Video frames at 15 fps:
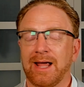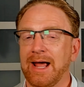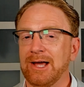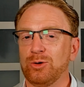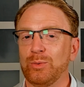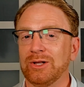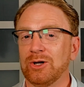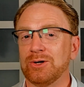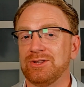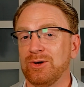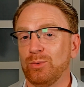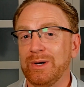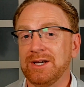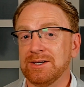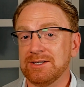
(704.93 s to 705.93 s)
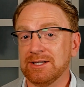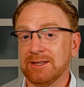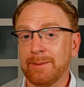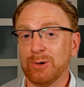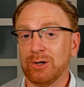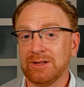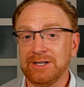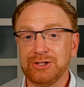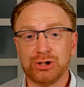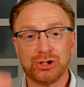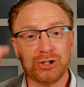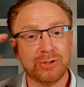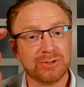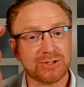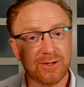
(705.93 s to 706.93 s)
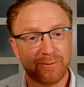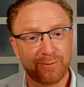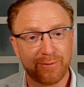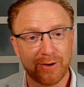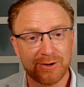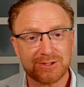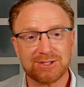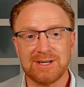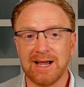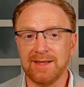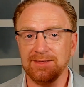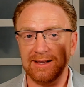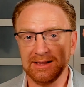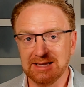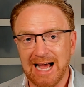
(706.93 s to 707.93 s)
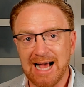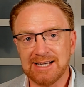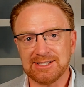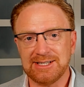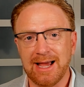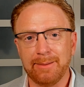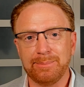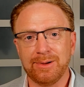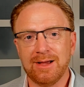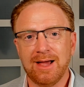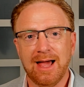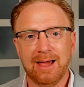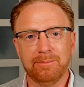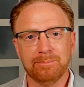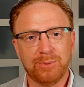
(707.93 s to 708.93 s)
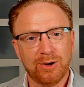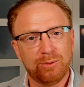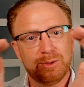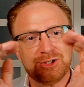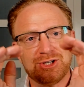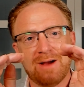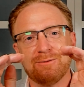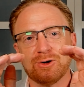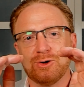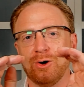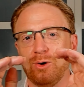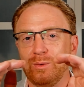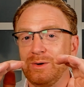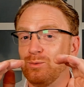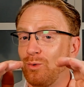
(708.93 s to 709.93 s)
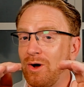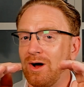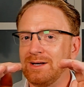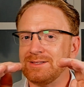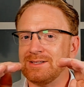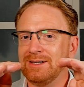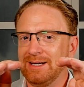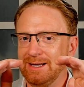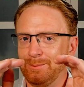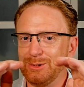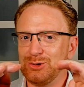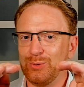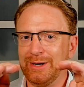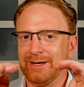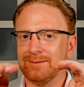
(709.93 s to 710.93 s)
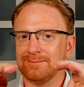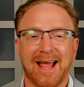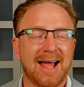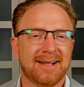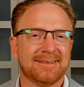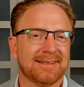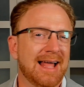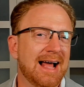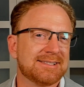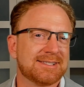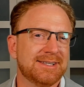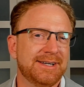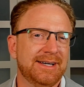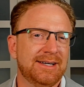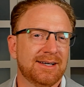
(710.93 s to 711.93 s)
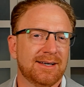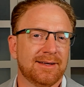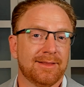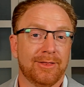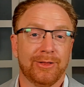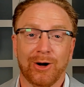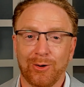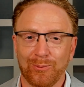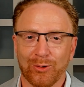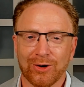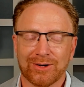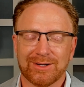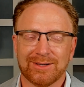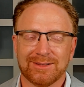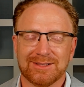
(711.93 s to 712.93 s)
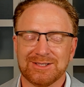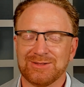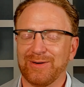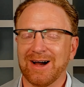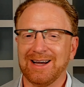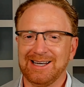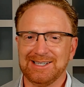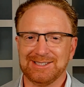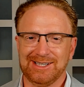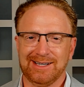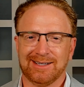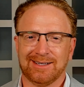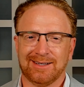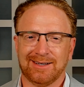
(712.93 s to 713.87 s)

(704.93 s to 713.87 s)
And we learned that we can deliberately choose the first and the last step and put whichever goal we want in between. And lastly, the homework. It's very easy.